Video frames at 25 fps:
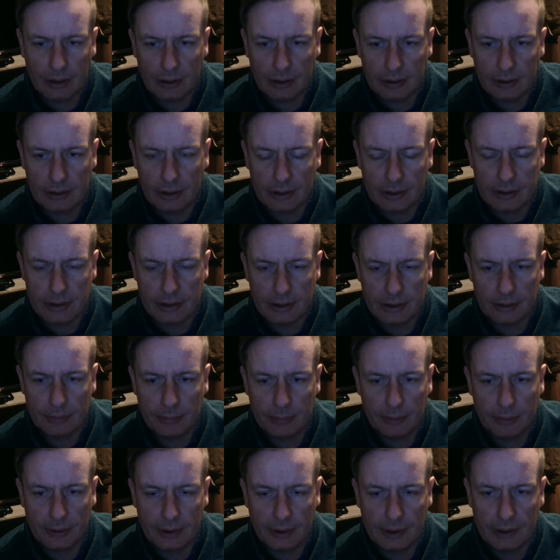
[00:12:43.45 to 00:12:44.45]
I see
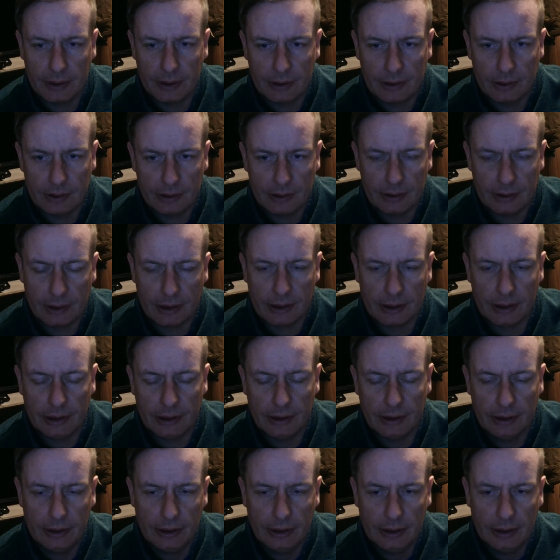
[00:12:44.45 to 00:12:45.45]
your point, Danny.